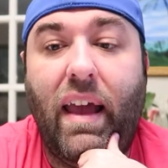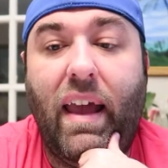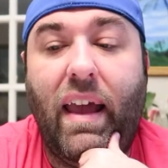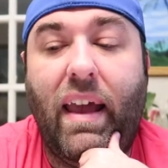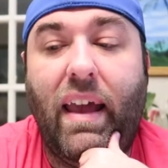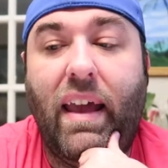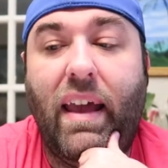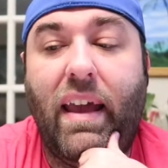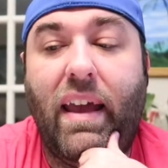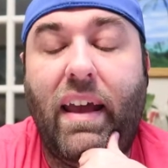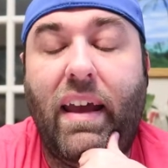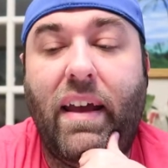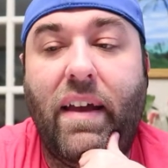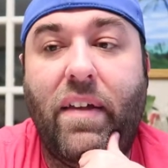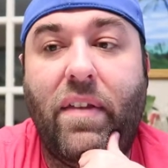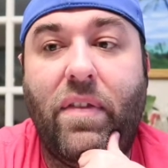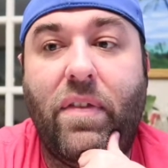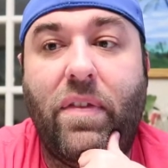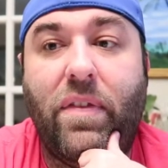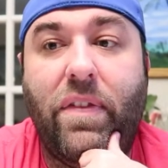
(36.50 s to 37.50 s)

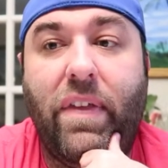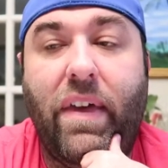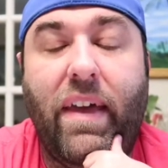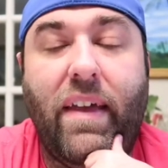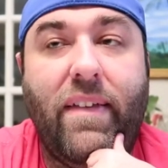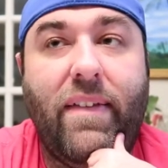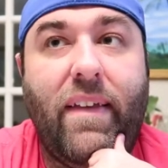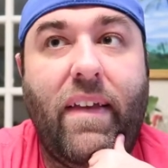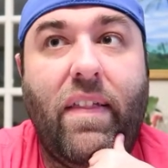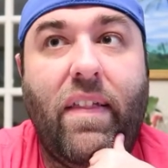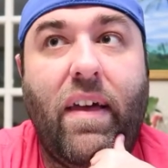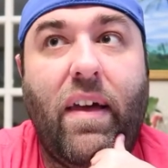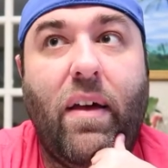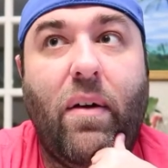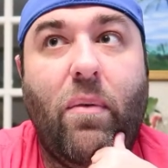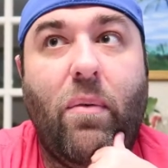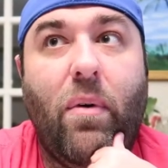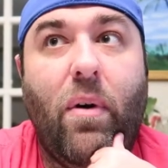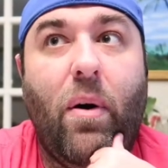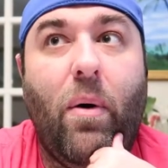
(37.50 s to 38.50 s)
And they say,
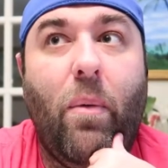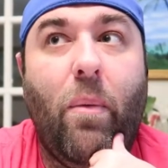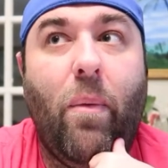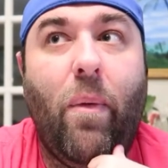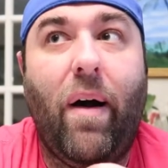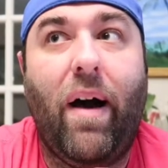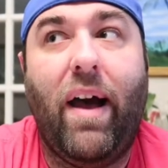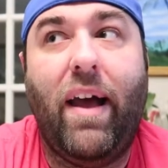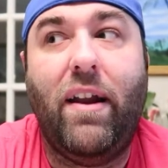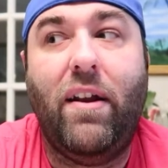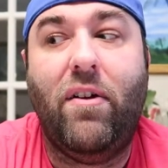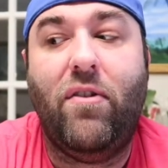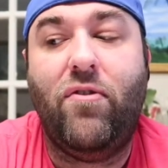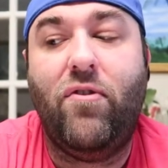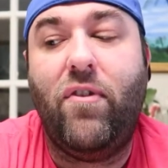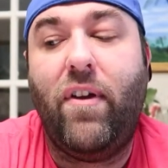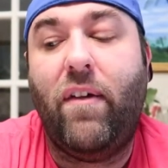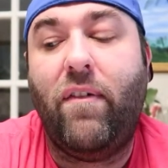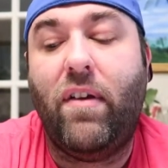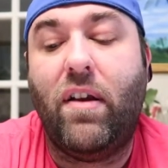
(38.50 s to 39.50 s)
like, well, why
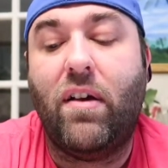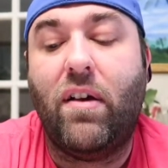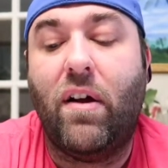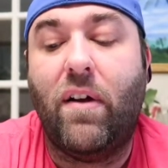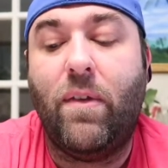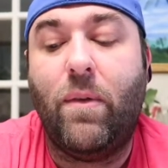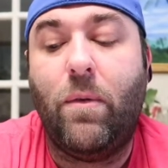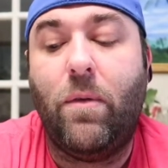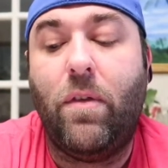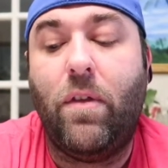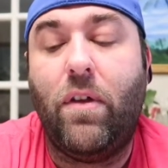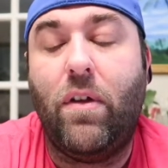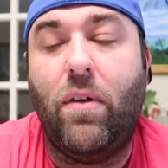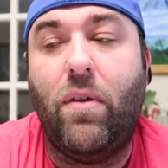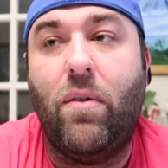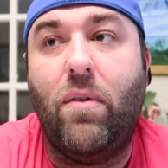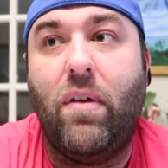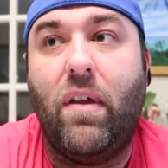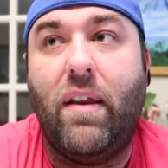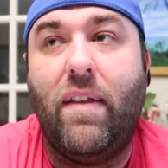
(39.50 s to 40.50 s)
don't you have any cards with
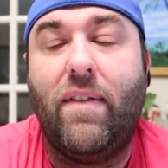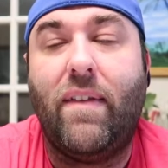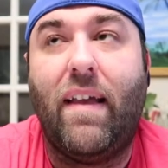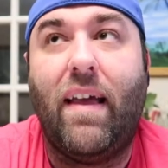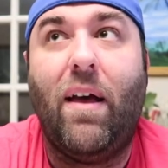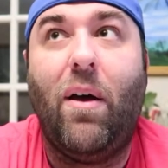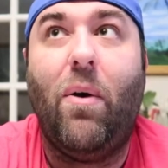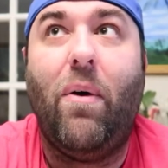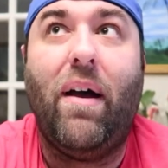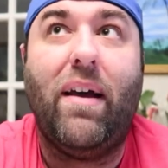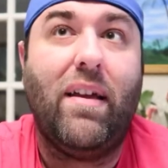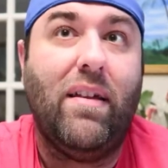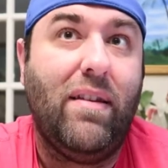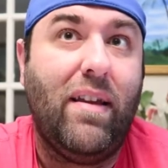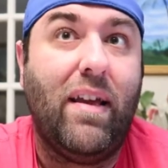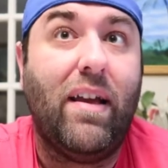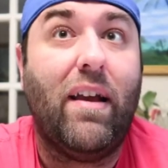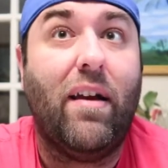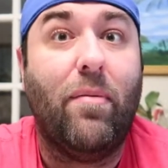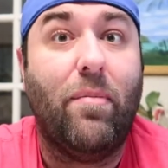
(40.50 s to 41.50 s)
you? And he's like, oh, I can
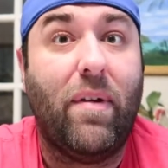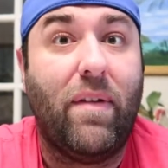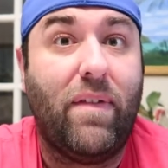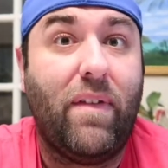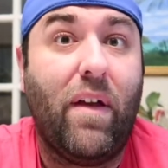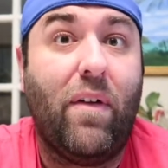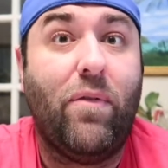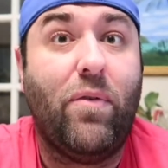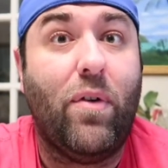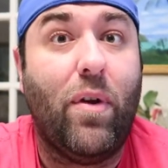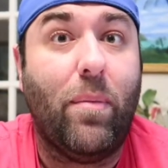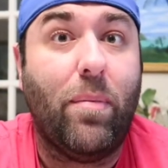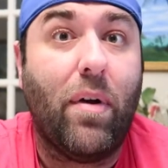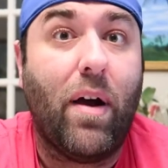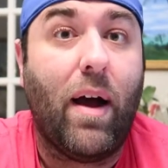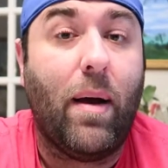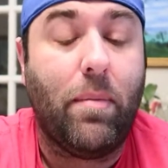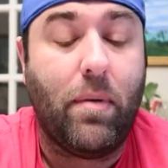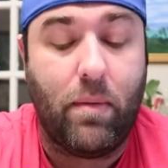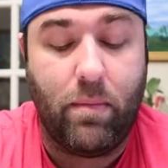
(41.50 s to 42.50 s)
take care of myself, no
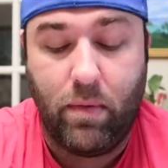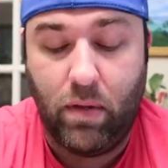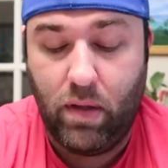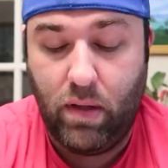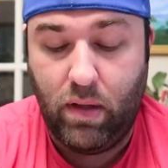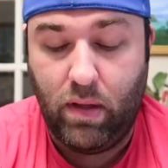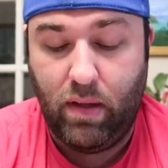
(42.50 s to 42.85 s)
problem.